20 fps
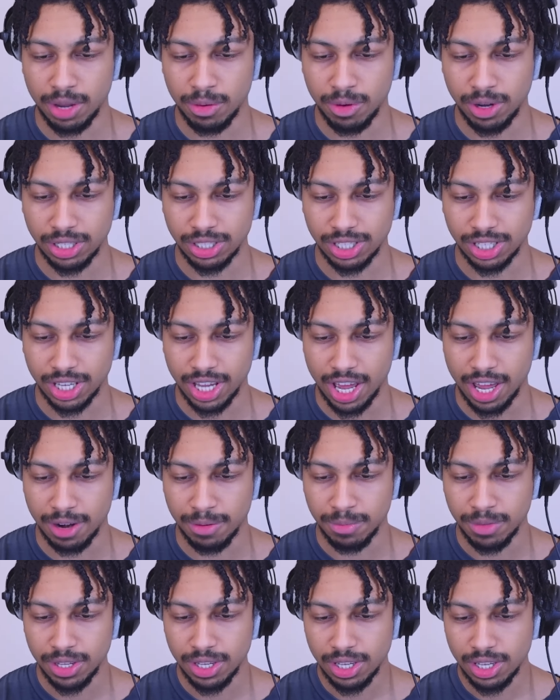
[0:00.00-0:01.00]
once
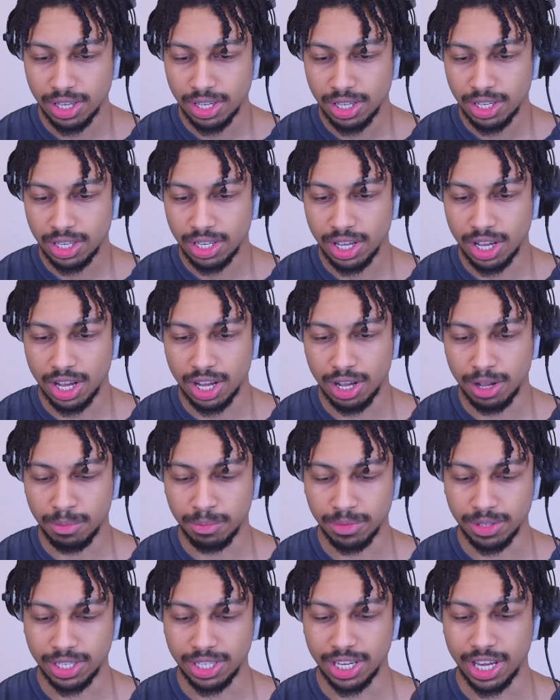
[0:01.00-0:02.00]
again.
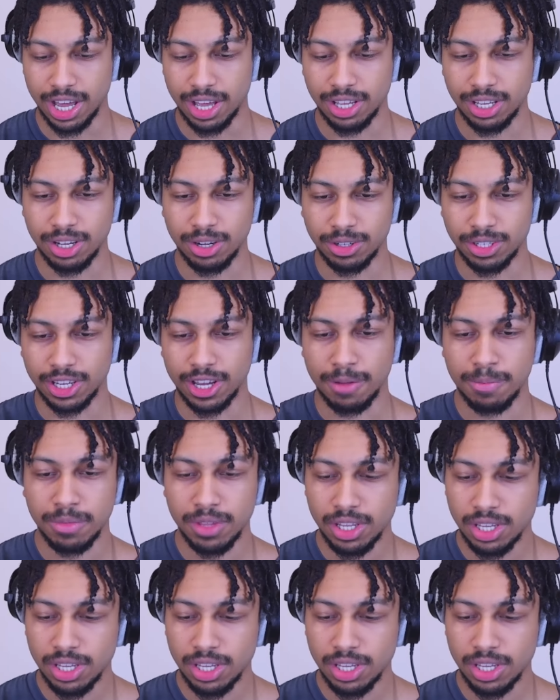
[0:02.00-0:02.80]
Yeah, okay.